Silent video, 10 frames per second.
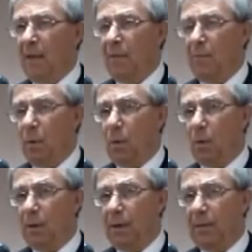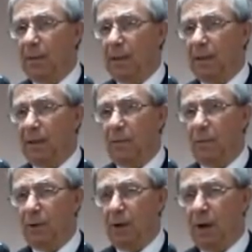the more they begin to
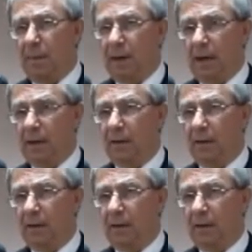predominate,